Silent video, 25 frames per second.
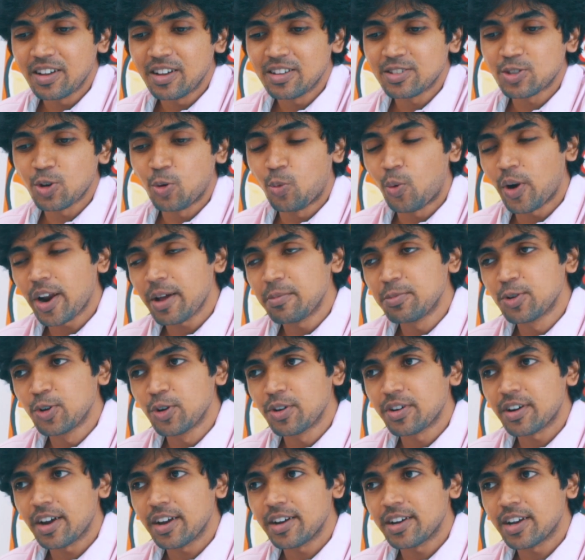So what I'm
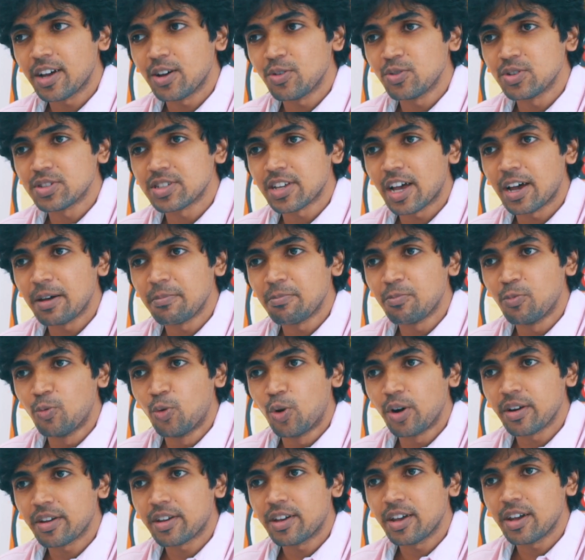doing right now is I'm
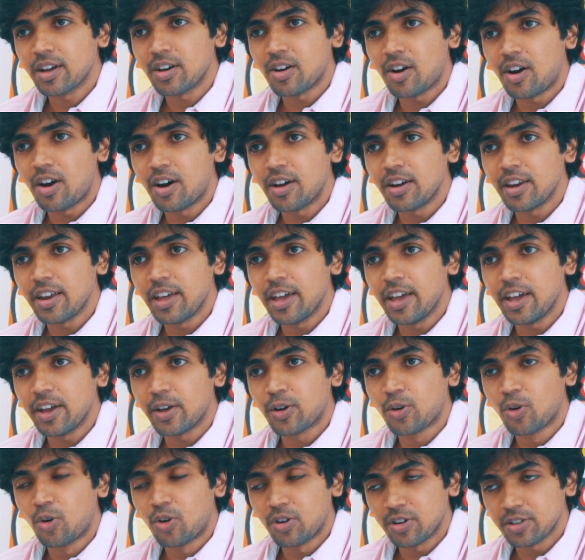working on a
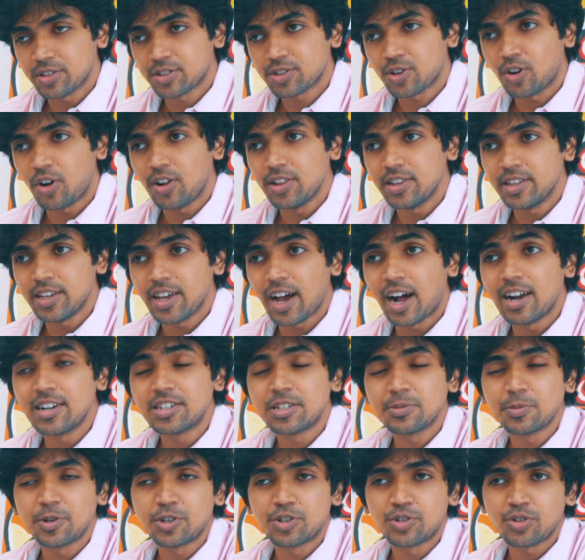course called the
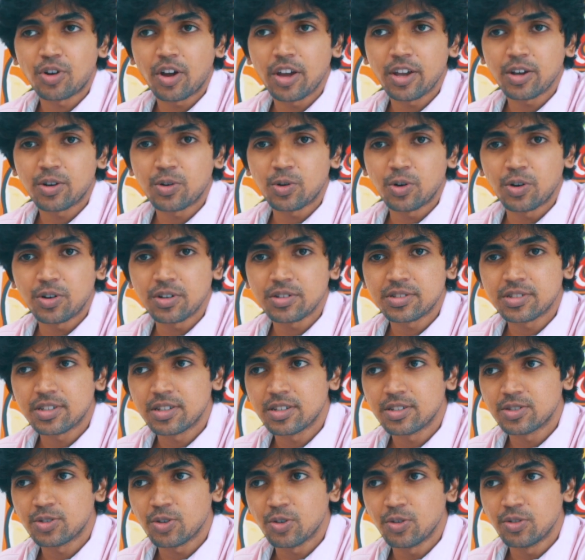Ultimate Drawing
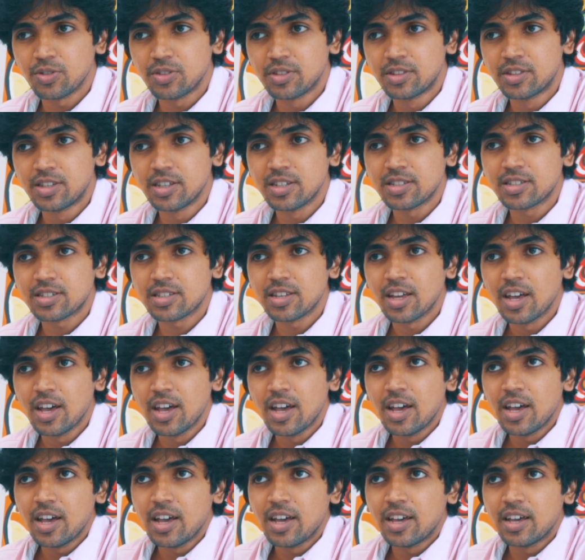Course. So this
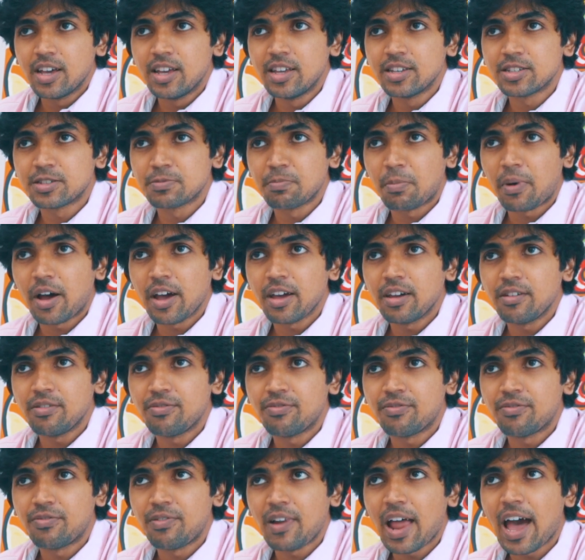is my
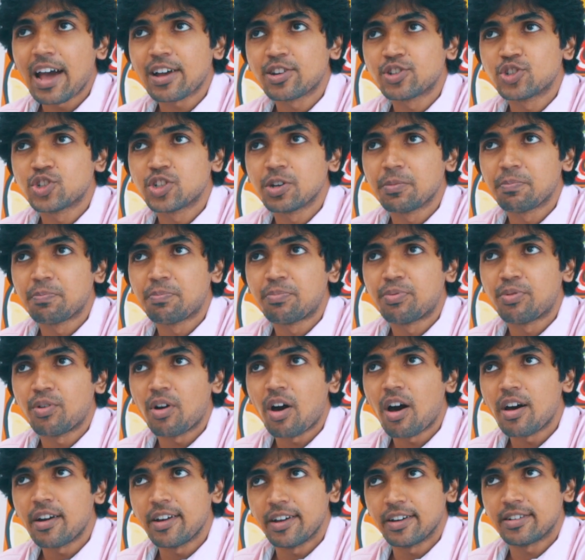flagship
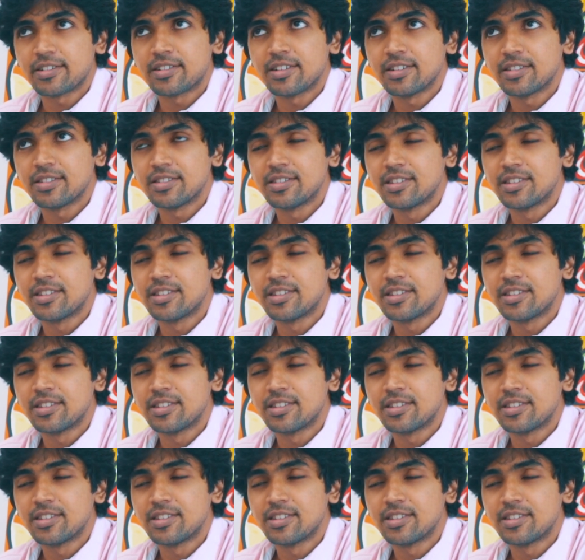product.